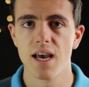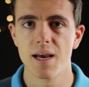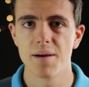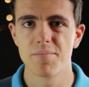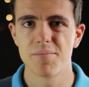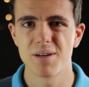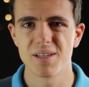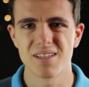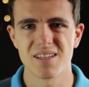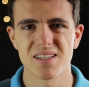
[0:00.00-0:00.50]

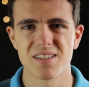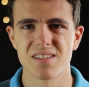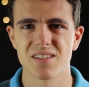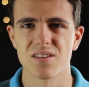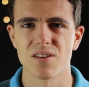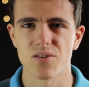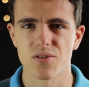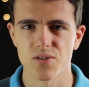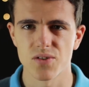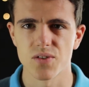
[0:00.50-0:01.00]
But it's
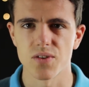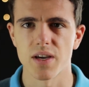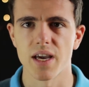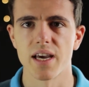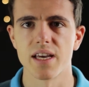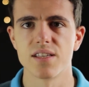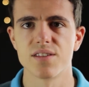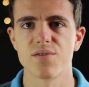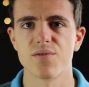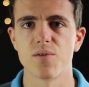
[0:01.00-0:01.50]
not the
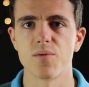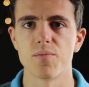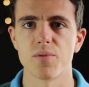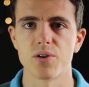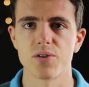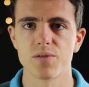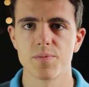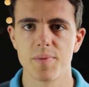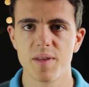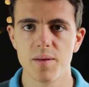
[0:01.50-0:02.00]
case for
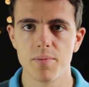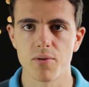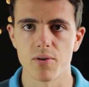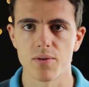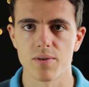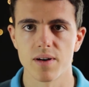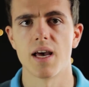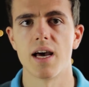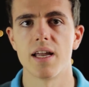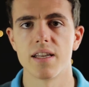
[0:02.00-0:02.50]
most
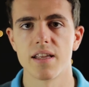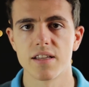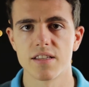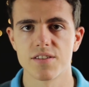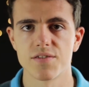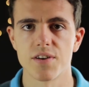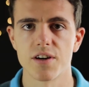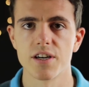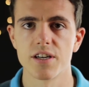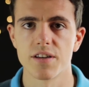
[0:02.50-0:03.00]
people, and it's
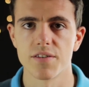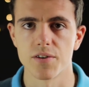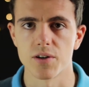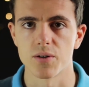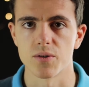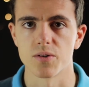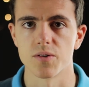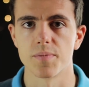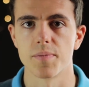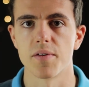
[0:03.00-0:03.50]
very
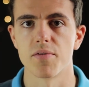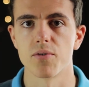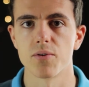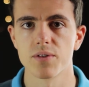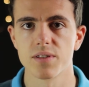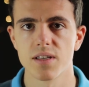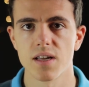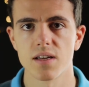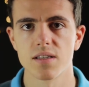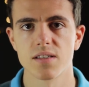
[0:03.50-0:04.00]
difficult before
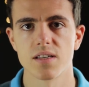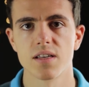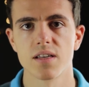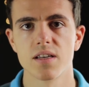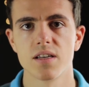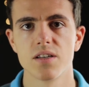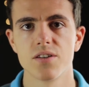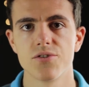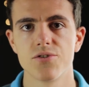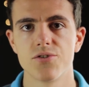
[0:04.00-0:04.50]

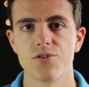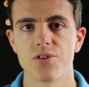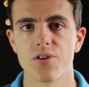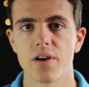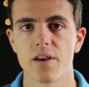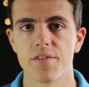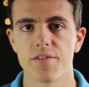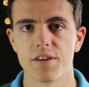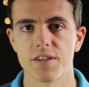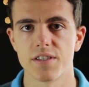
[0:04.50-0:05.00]
starting to know
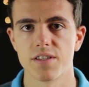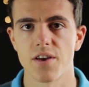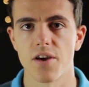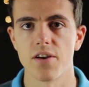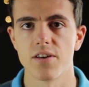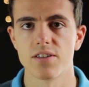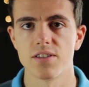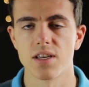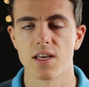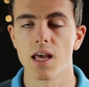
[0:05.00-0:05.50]
if it's
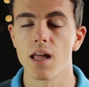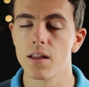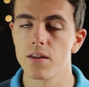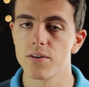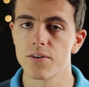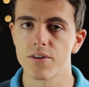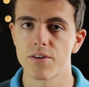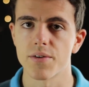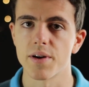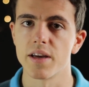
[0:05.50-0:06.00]
going to kill your
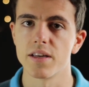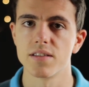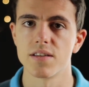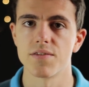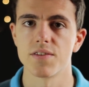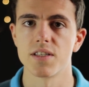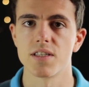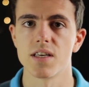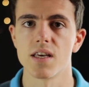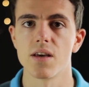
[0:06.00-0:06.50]

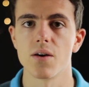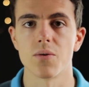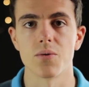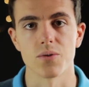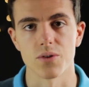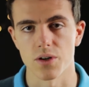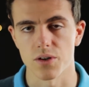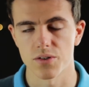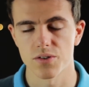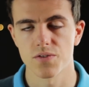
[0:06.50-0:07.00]
creativity or
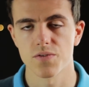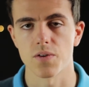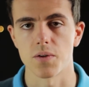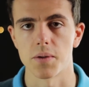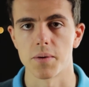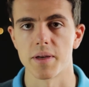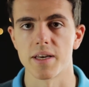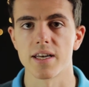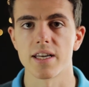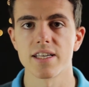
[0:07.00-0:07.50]
not
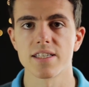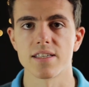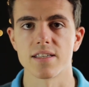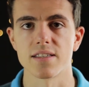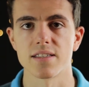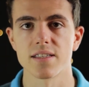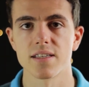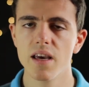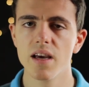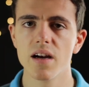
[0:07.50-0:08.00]
following
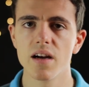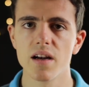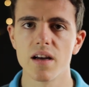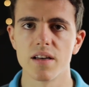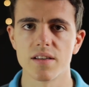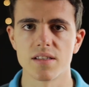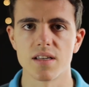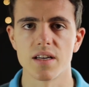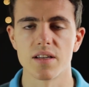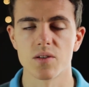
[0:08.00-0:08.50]
lessons. Here
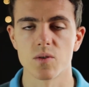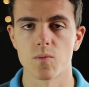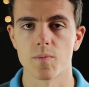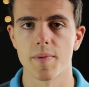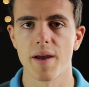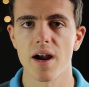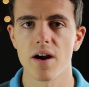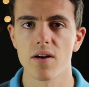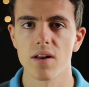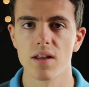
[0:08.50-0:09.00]
is a little
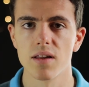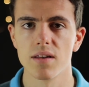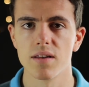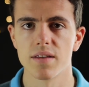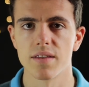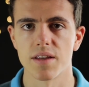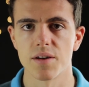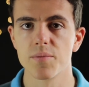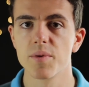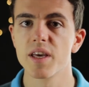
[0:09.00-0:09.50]
parallel
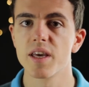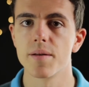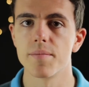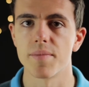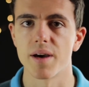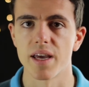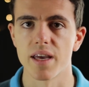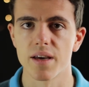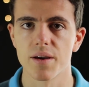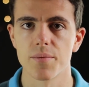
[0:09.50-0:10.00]
that we can
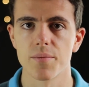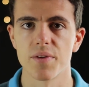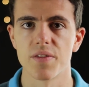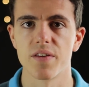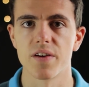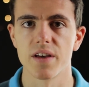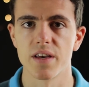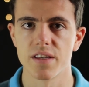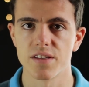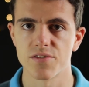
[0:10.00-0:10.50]
make with the
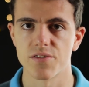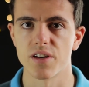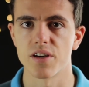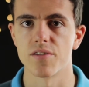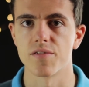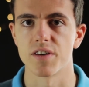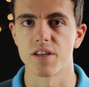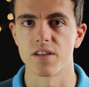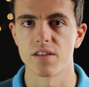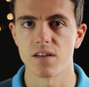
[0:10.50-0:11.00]
history
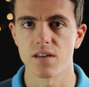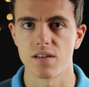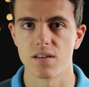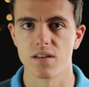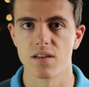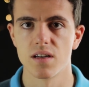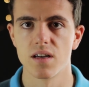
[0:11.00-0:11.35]
of guitar.